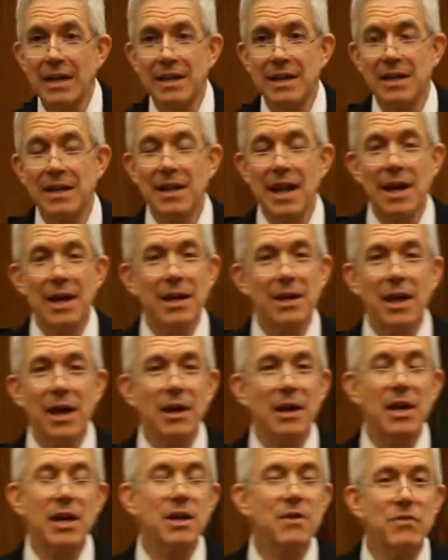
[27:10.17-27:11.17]
could
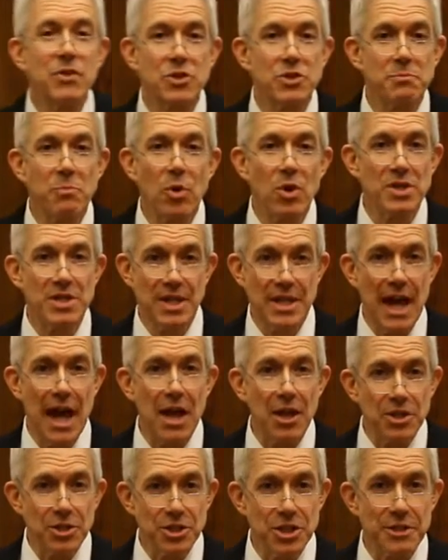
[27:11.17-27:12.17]
give you a sports
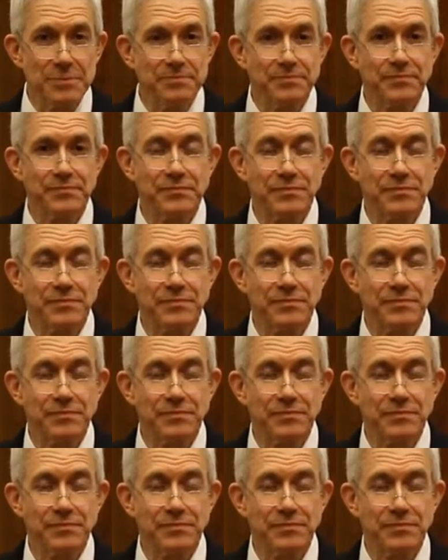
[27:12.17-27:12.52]
analogy.